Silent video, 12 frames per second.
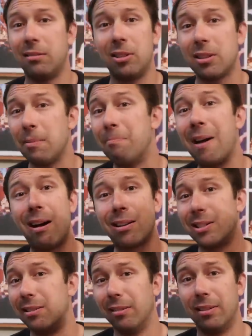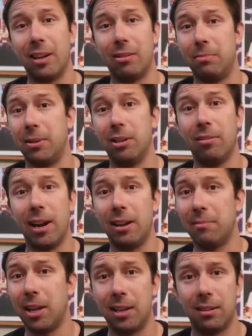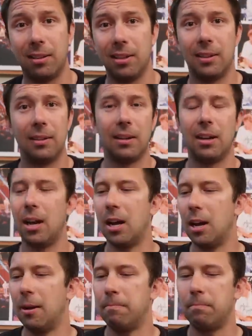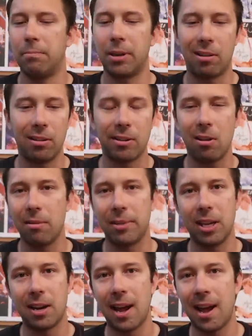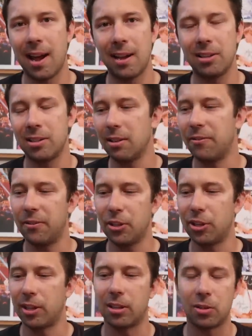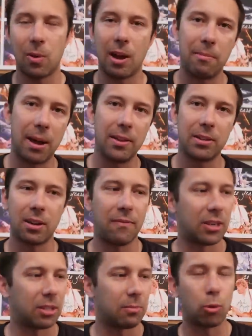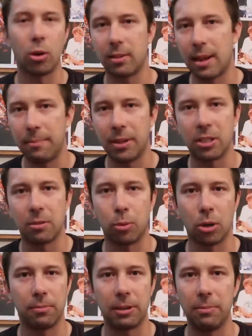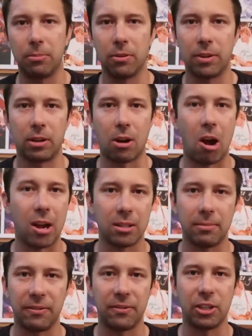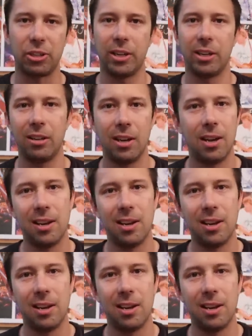Just a box here and there would be great, man. But all in all, man, I just love fishing. That's why I buy this stuff. I support them. They support people that are awesome at fishing.